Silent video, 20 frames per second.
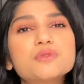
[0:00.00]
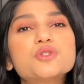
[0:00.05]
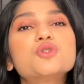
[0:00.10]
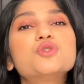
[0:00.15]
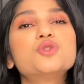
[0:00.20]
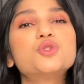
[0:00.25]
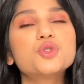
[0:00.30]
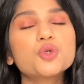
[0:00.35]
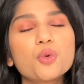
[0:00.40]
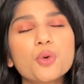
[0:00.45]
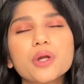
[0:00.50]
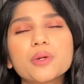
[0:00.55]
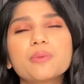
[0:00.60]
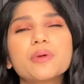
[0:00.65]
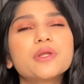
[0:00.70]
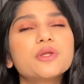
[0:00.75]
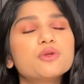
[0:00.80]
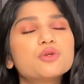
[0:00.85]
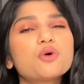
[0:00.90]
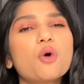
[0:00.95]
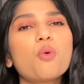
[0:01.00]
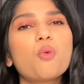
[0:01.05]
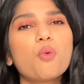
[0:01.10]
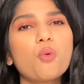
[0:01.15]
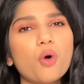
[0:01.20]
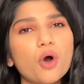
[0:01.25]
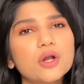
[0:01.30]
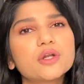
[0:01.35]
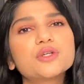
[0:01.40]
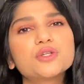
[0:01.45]
to do it when you don't
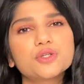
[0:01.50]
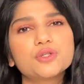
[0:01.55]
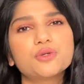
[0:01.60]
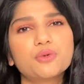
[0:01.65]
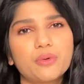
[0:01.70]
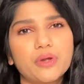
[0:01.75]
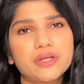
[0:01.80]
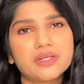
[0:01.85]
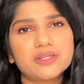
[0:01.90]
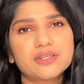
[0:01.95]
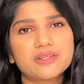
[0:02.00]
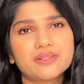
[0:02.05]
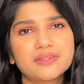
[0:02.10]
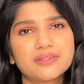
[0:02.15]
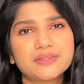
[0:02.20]
want to do it.